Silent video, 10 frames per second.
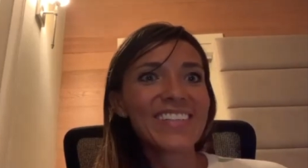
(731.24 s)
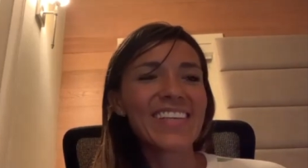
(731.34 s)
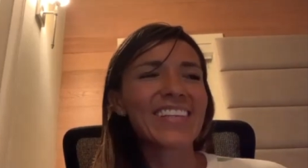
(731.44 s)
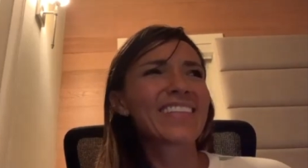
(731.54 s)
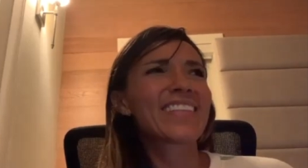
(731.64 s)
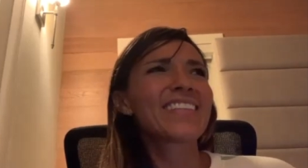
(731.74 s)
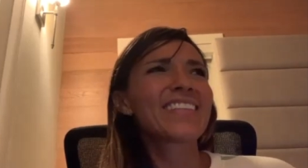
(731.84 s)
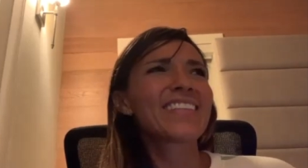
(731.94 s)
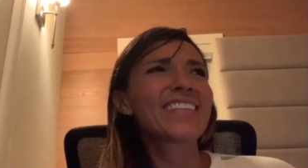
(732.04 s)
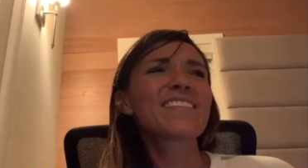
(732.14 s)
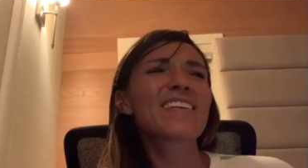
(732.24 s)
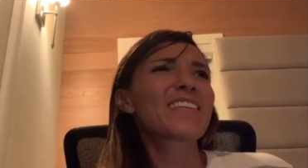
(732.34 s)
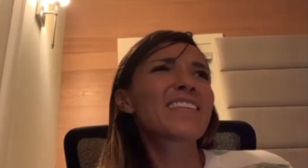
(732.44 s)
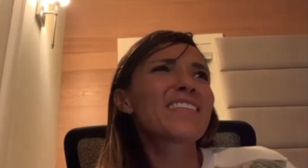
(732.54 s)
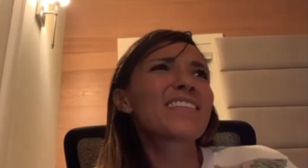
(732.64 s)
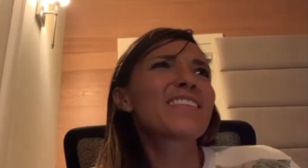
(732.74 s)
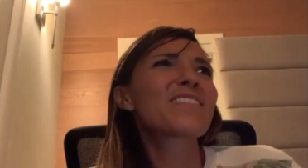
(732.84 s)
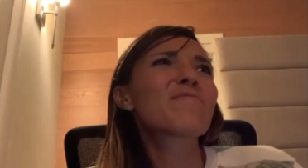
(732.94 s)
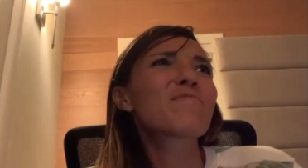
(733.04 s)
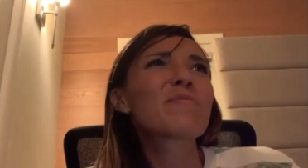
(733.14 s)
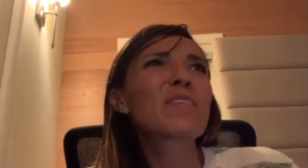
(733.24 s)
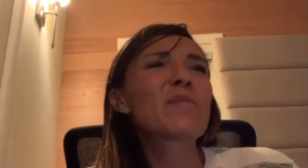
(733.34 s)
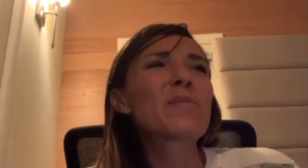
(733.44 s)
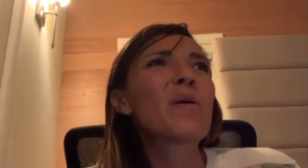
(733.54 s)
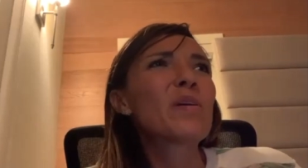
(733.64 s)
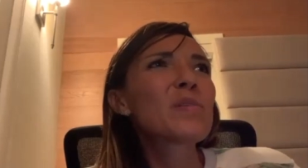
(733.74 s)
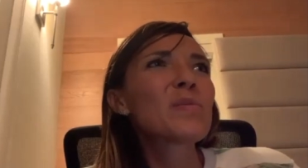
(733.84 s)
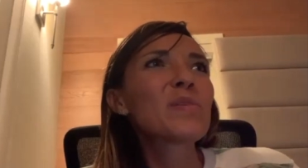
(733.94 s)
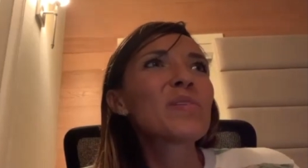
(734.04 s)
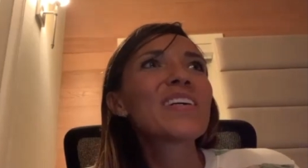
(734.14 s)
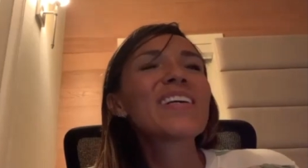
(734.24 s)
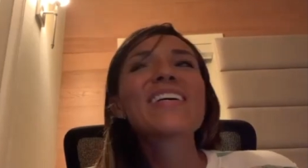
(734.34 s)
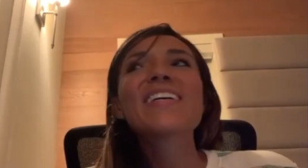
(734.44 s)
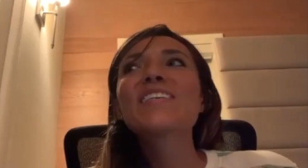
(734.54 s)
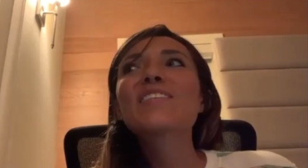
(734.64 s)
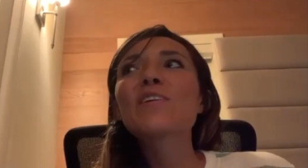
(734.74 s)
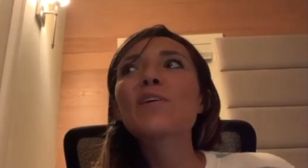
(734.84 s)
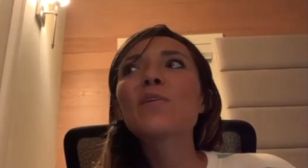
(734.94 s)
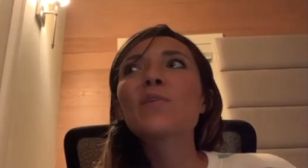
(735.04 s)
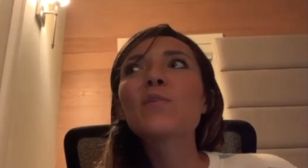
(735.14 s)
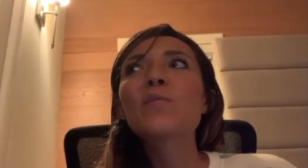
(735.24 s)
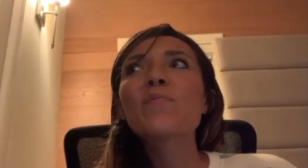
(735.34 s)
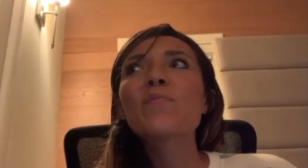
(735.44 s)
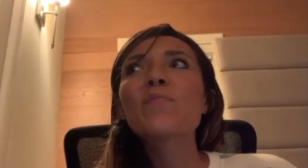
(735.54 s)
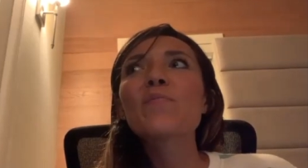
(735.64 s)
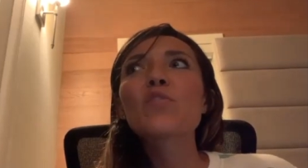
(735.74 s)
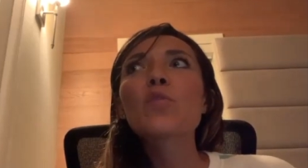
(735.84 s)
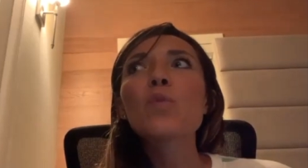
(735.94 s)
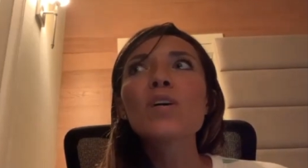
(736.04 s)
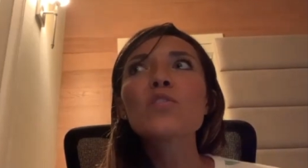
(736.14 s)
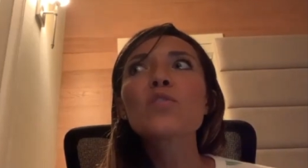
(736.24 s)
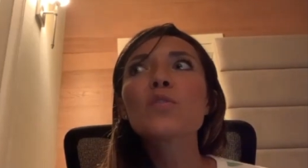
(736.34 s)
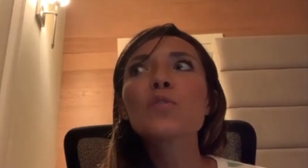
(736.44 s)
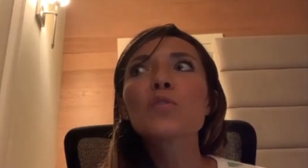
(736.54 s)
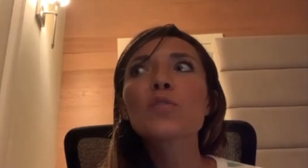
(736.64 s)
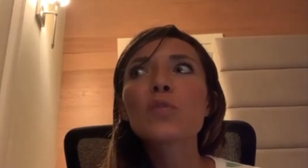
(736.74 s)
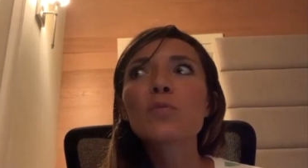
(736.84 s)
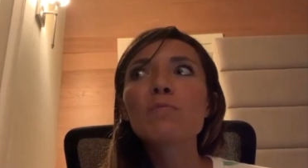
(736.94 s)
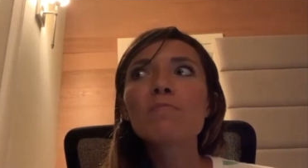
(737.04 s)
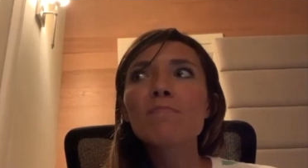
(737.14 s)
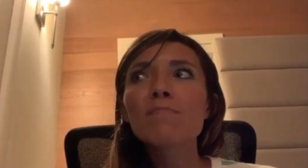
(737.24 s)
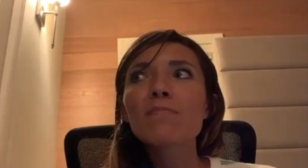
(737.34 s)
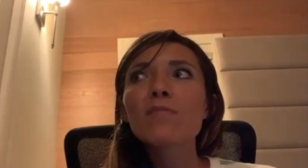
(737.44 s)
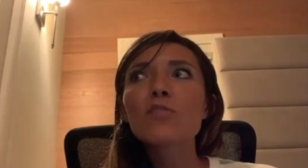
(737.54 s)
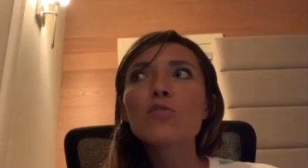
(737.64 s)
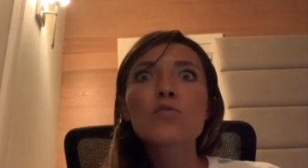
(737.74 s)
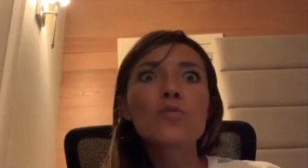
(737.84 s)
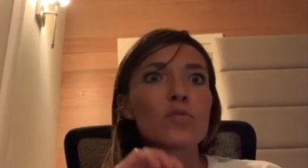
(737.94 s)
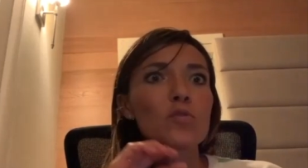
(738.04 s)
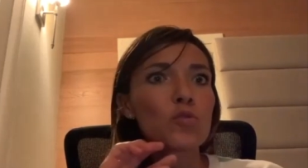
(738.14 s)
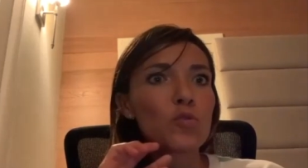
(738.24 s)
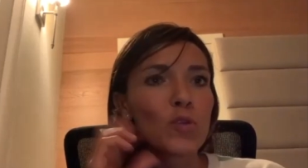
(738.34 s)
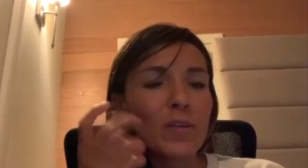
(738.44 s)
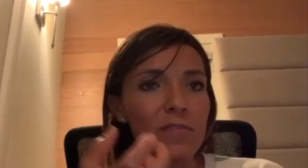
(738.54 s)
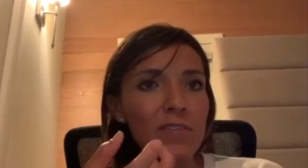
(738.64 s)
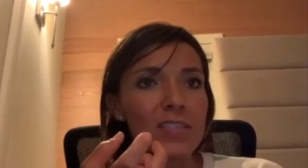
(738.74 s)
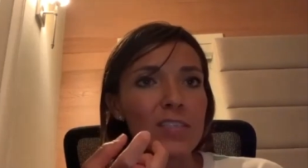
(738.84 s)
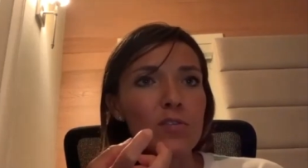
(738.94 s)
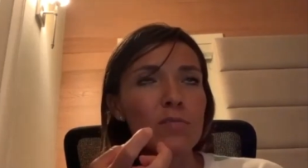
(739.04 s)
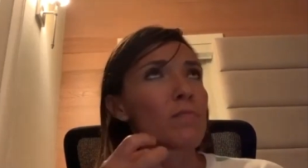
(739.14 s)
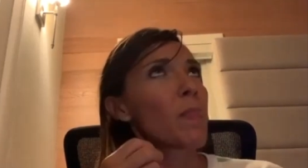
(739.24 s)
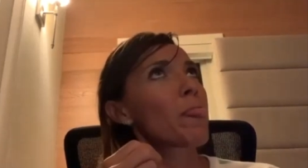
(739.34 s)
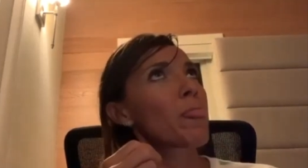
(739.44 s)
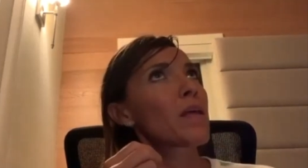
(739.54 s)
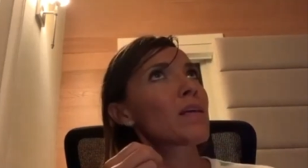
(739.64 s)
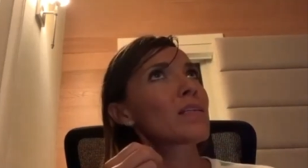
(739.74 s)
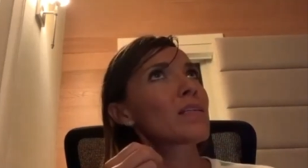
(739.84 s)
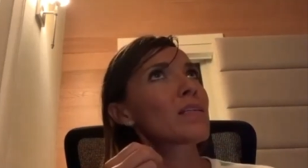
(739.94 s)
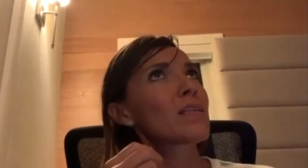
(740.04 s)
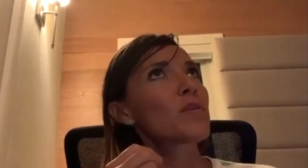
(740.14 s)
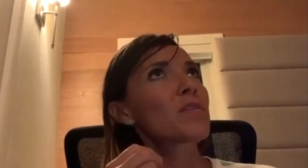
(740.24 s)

like this is like this isn't even possible. So so once you you strip is that a word?